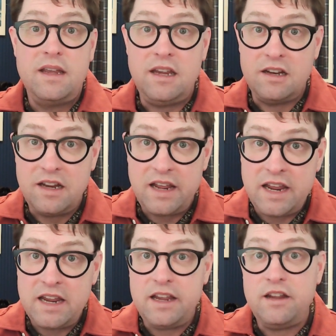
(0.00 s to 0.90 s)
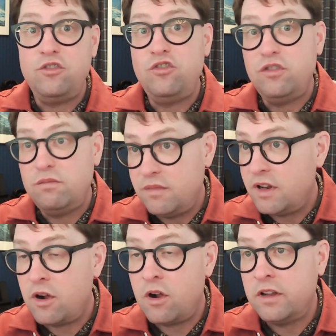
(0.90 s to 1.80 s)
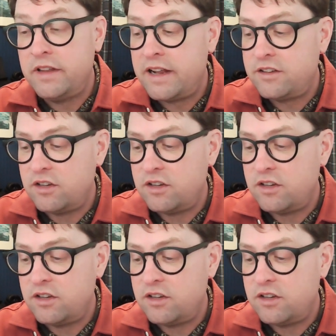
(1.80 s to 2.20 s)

in age, all of that